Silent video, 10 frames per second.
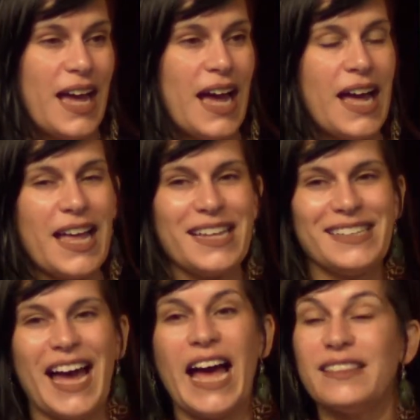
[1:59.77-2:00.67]

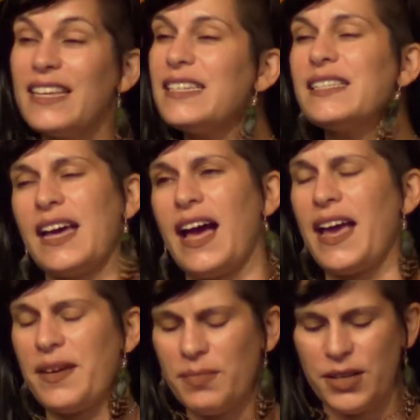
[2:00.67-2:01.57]
And at this
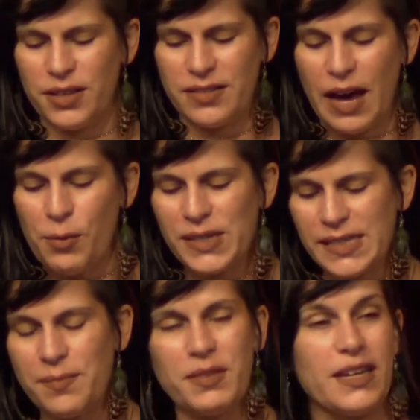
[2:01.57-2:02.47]
time, that was
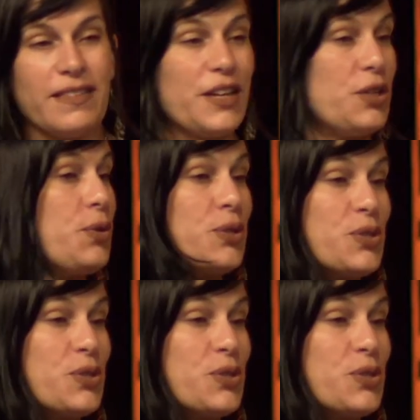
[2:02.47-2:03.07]
something that you could